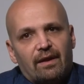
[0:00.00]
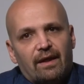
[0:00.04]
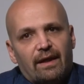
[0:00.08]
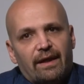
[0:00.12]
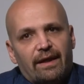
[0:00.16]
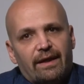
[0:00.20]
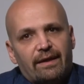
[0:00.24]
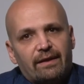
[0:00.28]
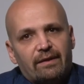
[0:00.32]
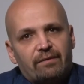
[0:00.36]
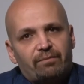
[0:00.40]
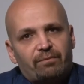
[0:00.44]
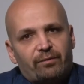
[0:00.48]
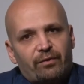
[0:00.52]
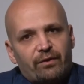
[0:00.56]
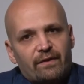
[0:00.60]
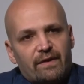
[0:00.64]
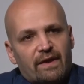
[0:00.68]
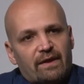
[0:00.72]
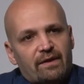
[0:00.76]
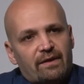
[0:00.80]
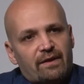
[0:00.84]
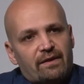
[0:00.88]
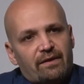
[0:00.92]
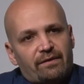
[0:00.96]
and
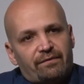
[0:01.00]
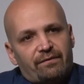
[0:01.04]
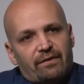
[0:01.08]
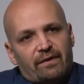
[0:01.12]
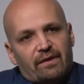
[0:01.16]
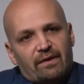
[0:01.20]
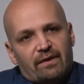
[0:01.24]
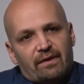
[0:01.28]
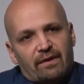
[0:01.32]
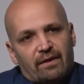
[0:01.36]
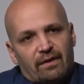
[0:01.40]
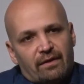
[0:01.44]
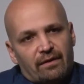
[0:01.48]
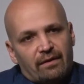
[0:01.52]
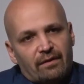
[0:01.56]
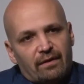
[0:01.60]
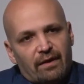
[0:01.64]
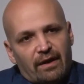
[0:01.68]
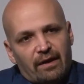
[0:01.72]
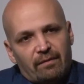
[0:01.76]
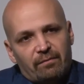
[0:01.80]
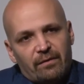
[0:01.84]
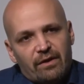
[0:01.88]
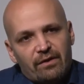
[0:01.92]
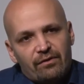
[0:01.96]
present a different
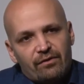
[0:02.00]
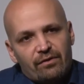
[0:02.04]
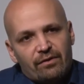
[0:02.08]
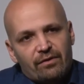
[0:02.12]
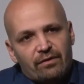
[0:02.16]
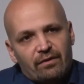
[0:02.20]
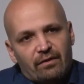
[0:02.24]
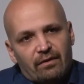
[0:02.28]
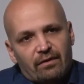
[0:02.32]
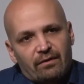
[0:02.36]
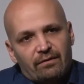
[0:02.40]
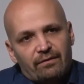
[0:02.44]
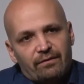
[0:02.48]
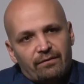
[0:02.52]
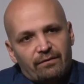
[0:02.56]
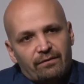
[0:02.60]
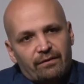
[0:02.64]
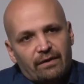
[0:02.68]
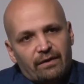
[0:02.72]
image of